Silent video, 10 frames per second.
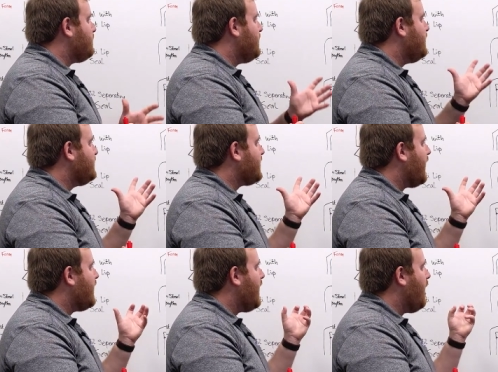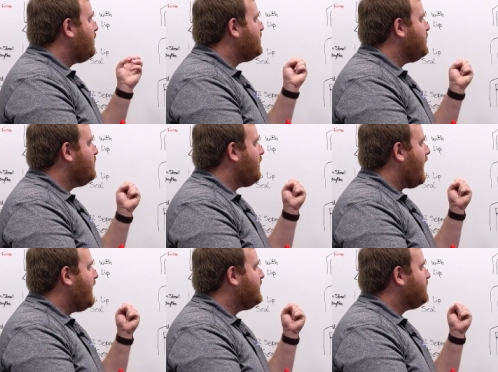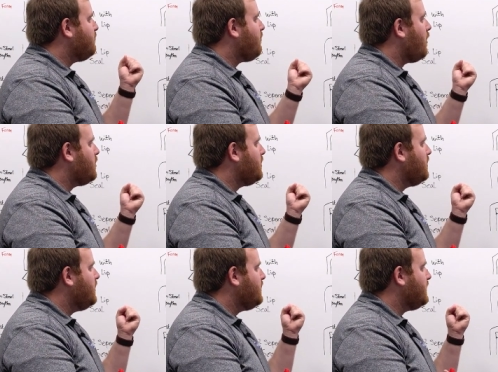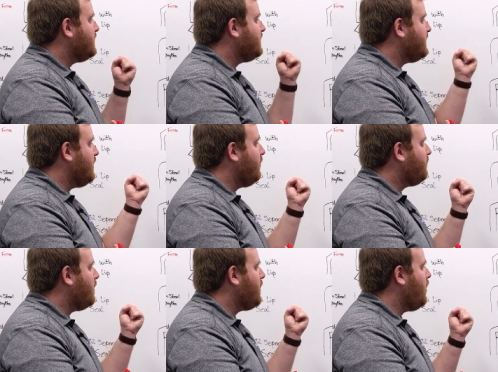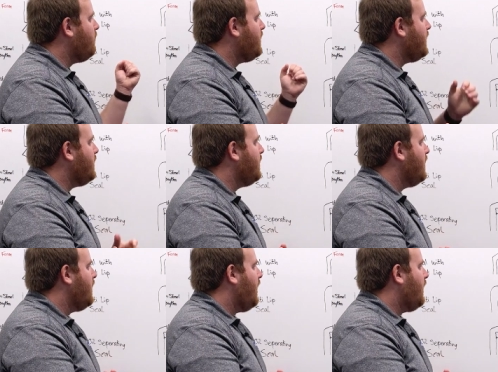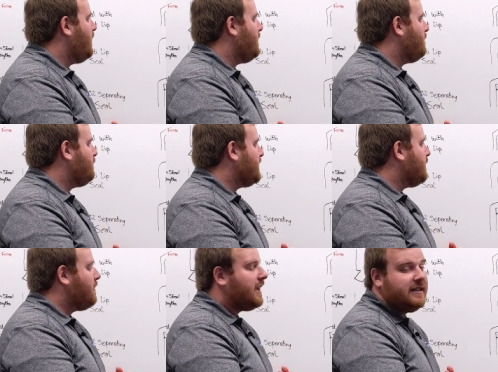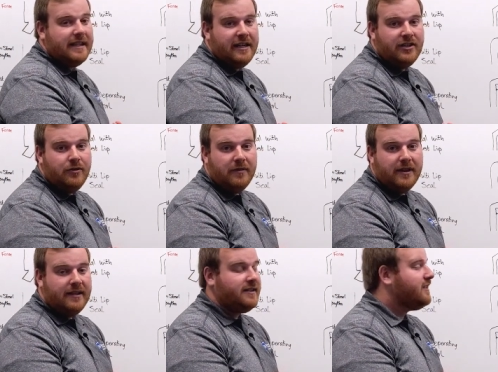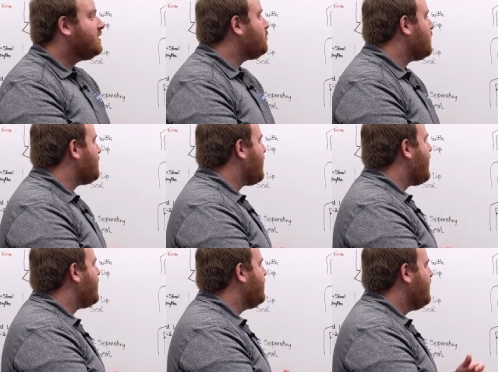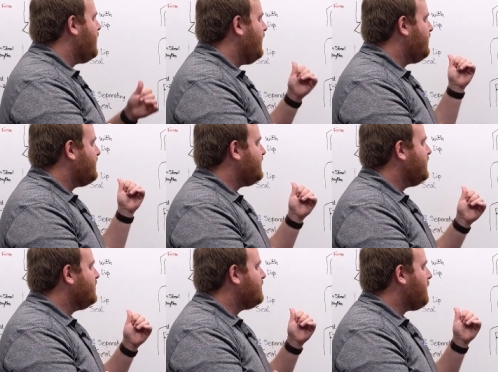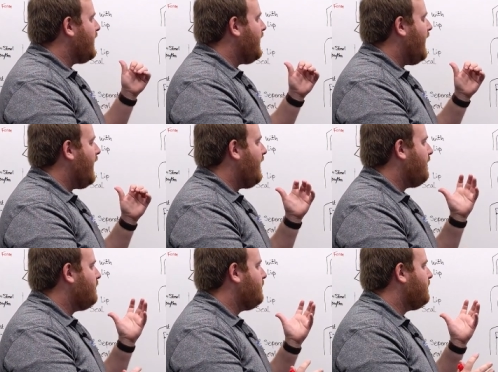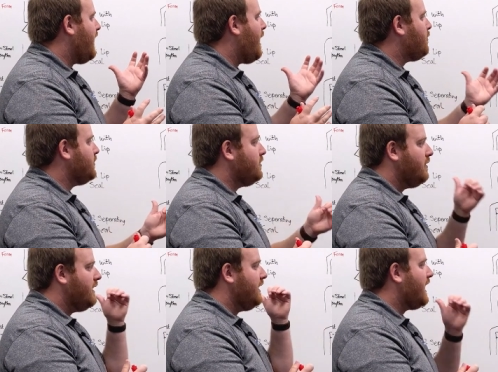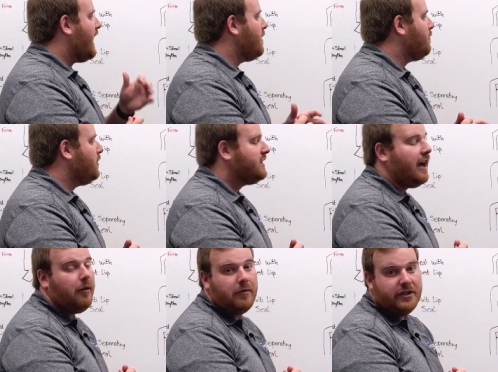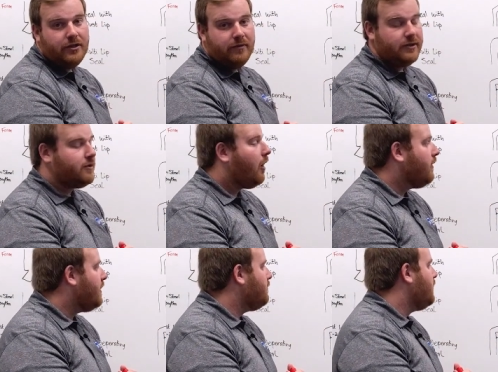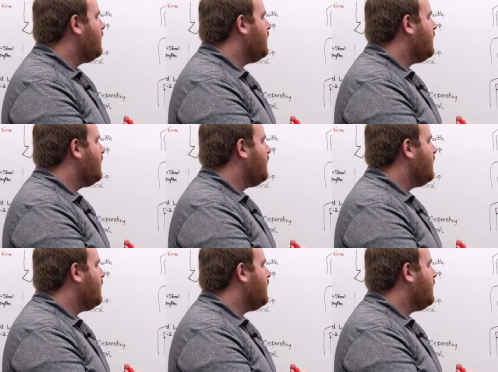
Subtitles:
This kind of helps utilize rubber to seal from the OD, but the biggest issue with this is spring back, and the seals might have the opportunity to kind of push out once you install them.